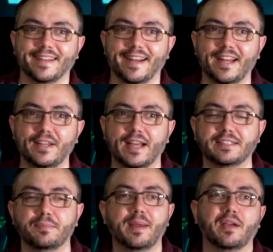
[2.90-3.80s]
Hi you guys,
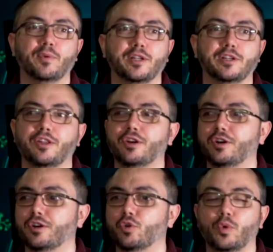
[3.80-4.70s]
I'm back with
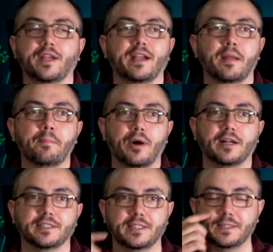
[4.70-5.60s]
another quick
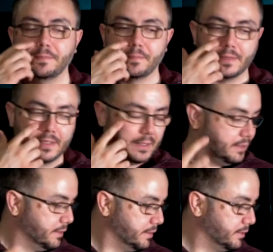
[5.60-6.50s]
unboxing.
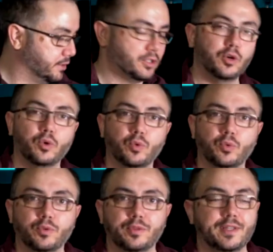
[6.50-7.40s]
So
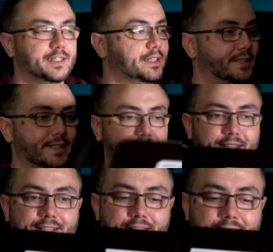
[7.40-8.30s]
this is
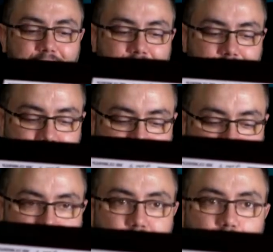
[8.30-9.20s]

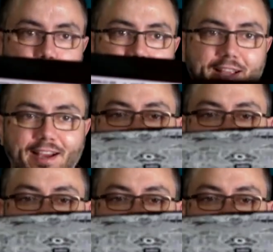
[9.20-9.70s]
what I got in